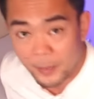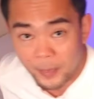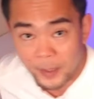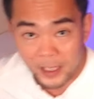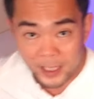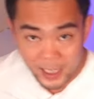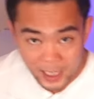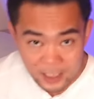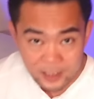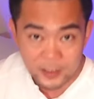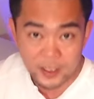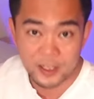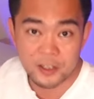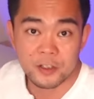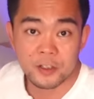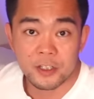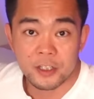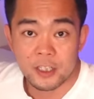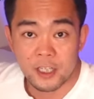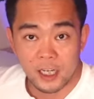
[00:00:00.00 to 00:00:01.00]
The next
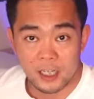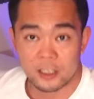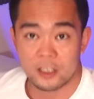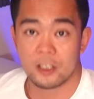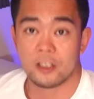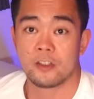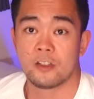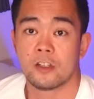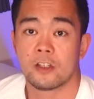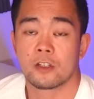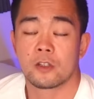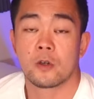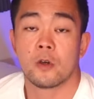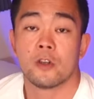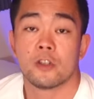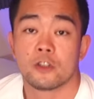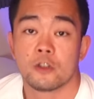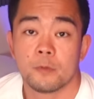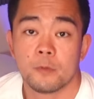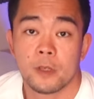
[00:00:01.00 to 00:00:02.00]
exercise is just
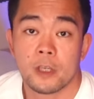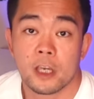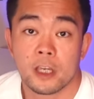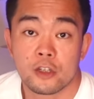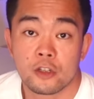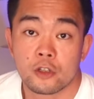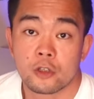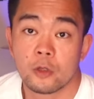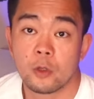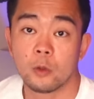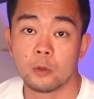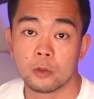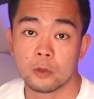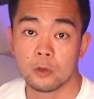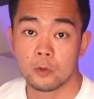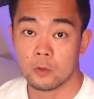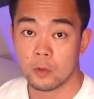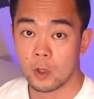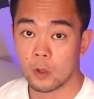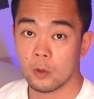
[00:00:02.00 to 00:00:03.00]
going to be a shoulder
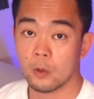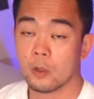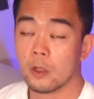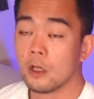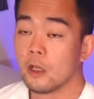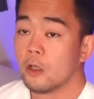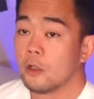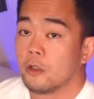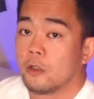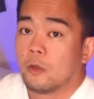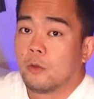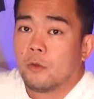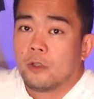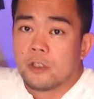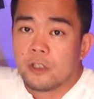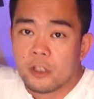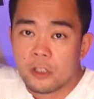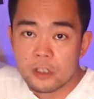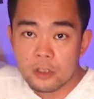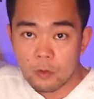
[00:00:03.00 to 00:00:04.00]
roll. So we're
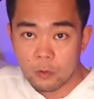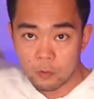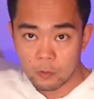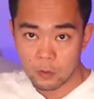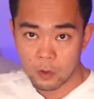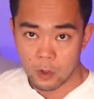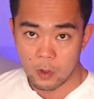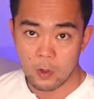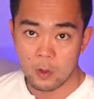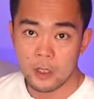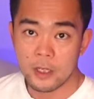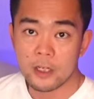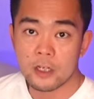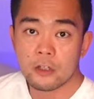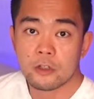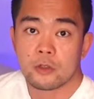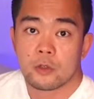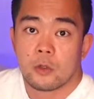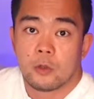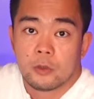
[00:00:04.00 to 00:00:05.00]
just rolling
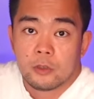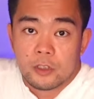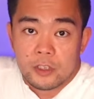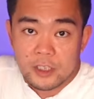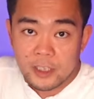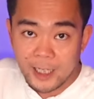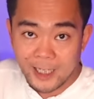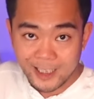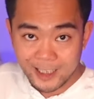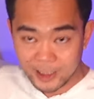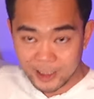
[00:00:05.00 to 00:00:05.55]
our shoulders like